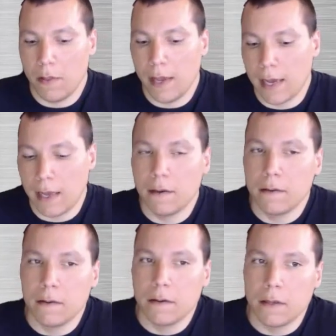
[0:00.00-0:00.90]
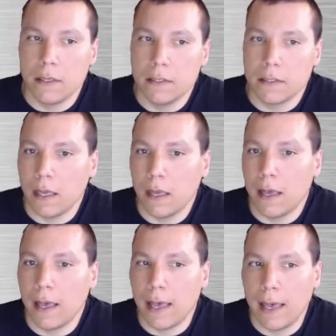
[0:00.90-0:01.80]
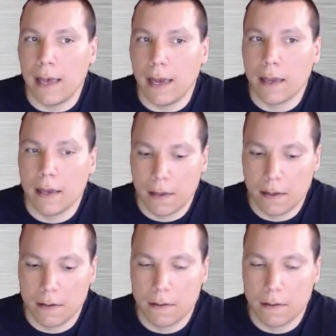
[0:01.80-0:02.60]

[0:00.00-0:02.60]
That is a heck